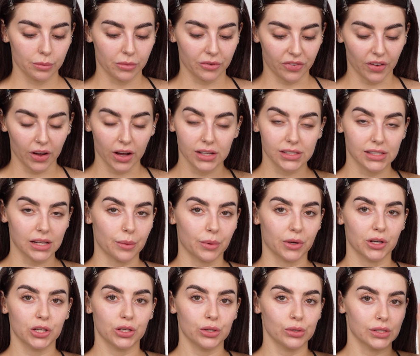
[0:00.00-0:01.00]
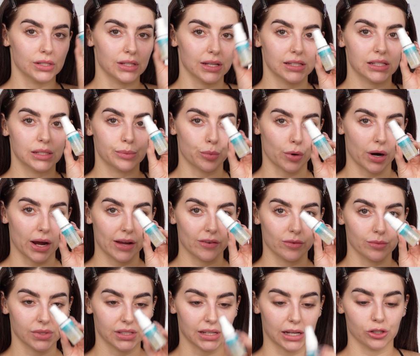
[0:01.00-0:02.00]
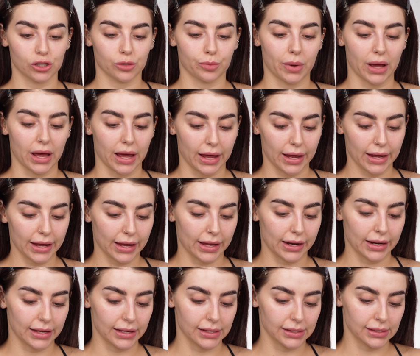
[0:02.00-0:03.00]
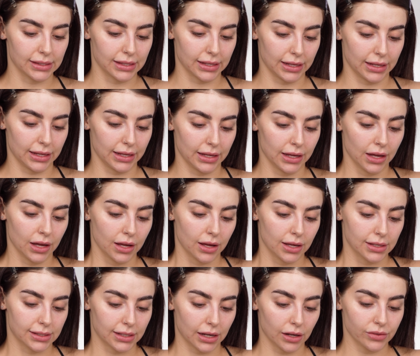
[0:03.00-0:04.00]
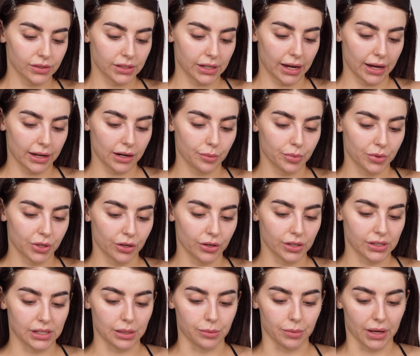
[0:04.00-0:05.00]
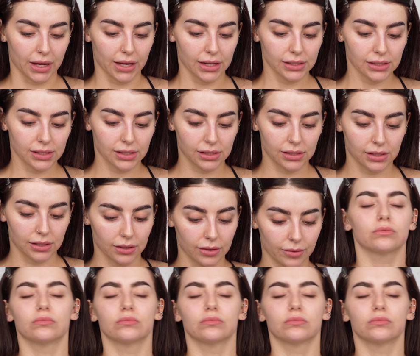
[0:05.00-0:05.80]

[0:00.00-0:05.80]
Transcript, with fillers: But first, I'm gonna use this spray from Saint Tropez. It is the Self Tan Purity Mist.